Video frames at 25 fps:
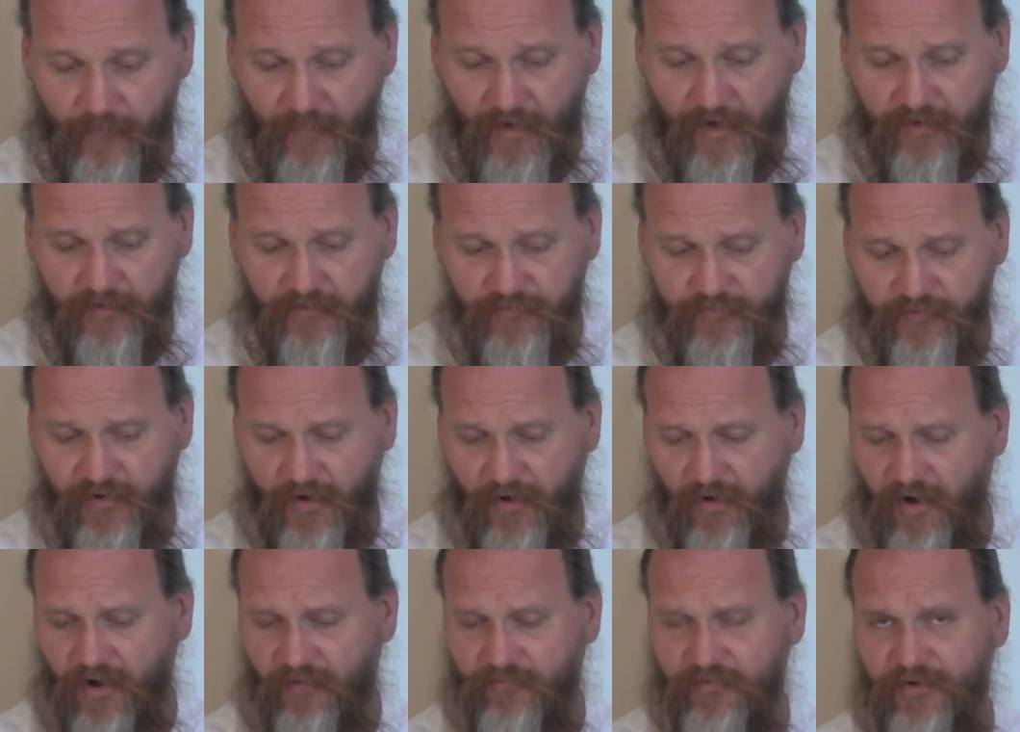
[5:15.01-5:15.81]
Is
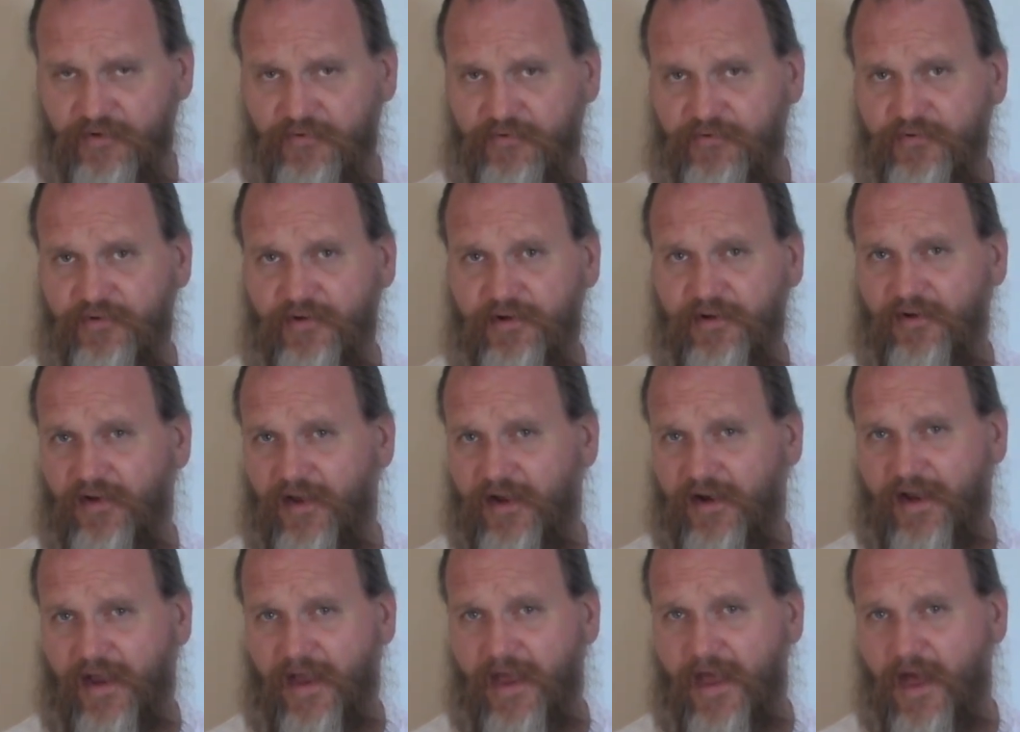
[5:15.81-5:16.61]
that obviously
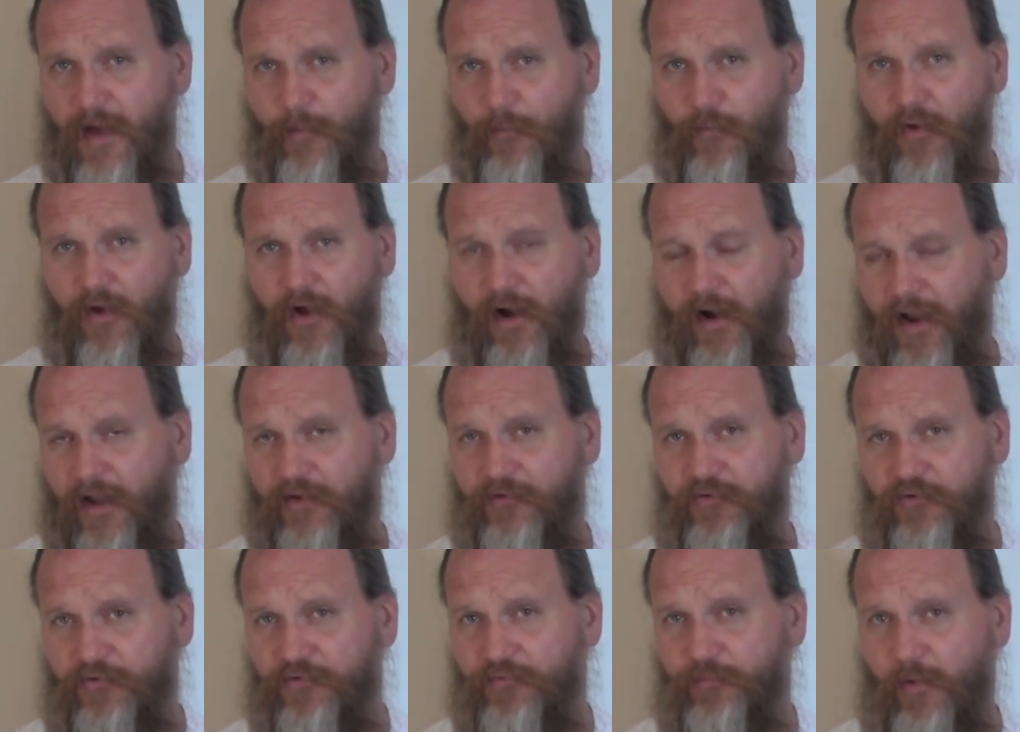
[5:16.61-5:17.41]
like a hemlock
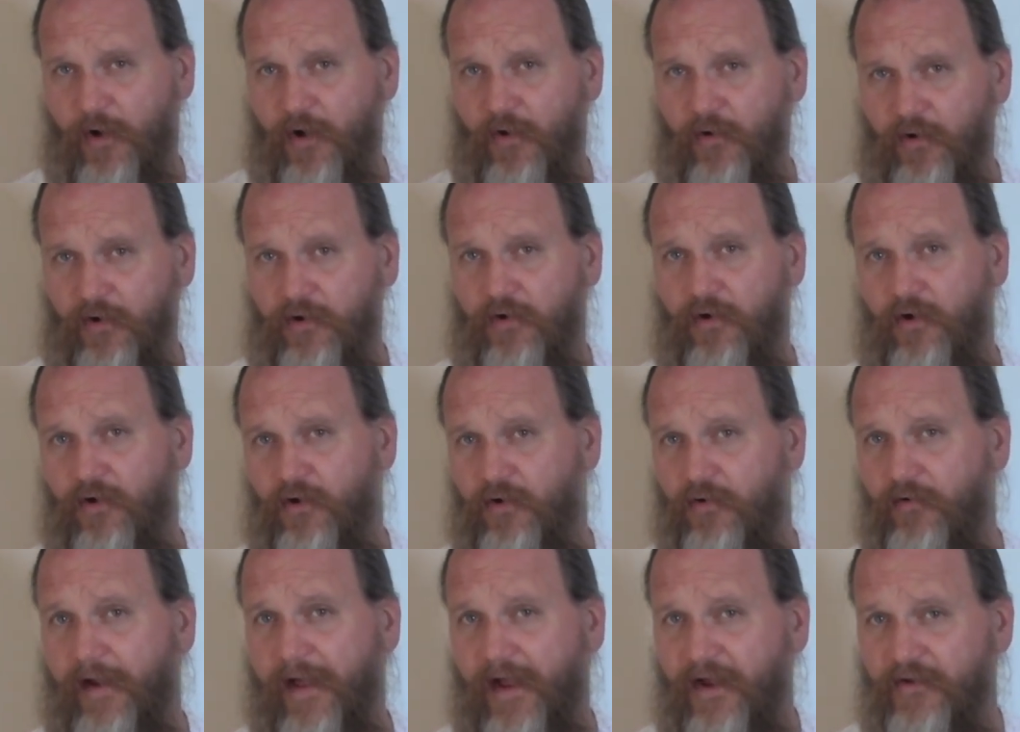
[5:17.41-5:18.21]
has a smaller
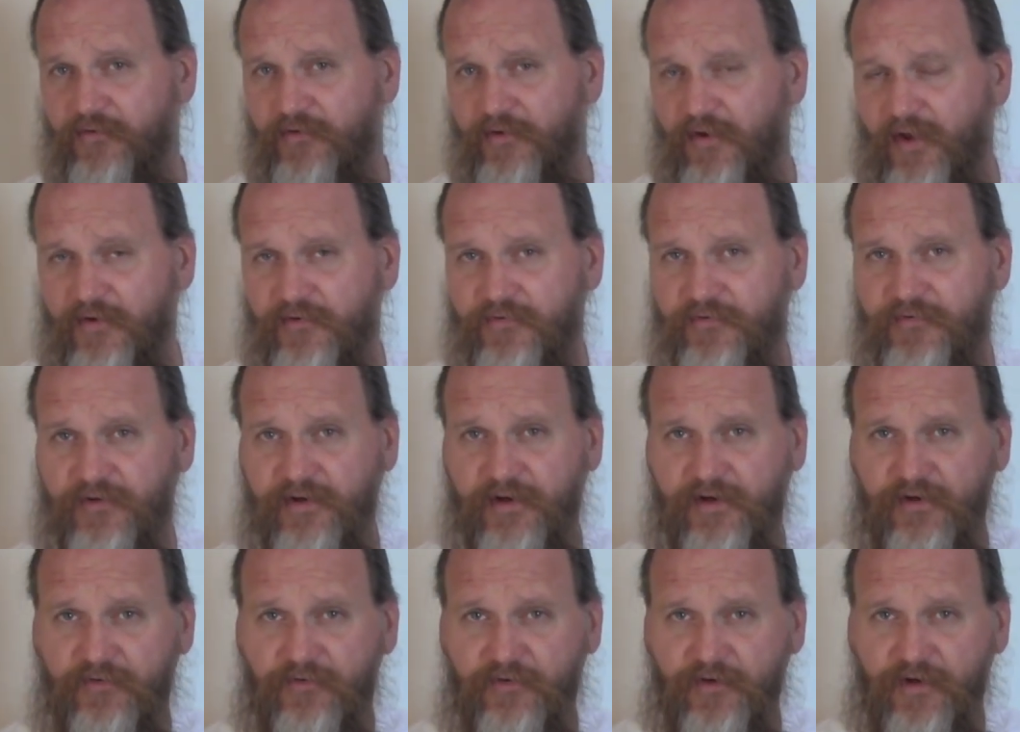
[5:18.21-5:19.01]
cone, has less
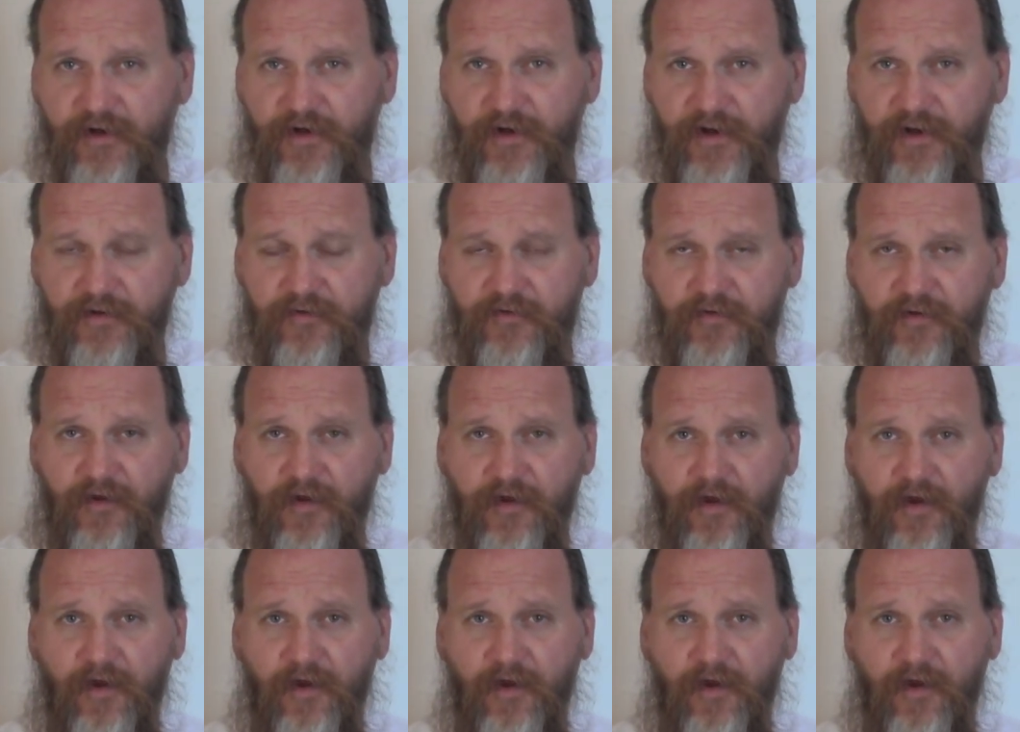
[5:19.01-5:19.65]
seeds in it.